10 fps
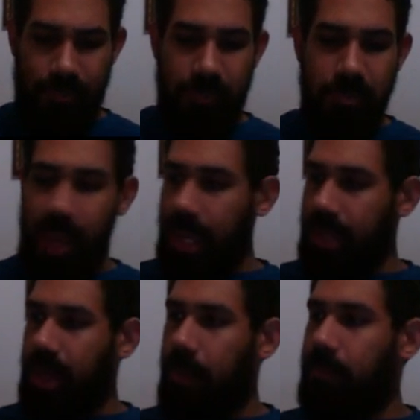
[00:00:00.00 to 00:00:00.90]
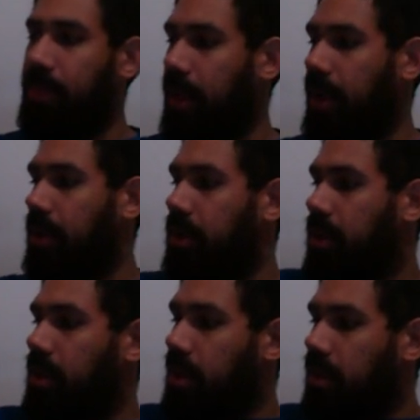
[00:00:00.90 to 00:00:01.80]
make up the
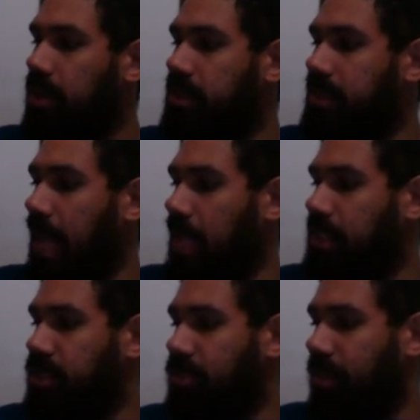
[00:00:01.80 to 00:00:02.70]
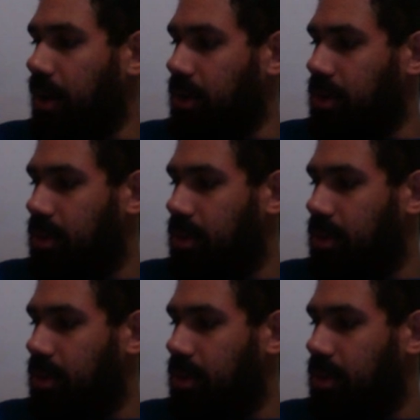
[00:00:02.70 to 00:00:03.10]
stats as well.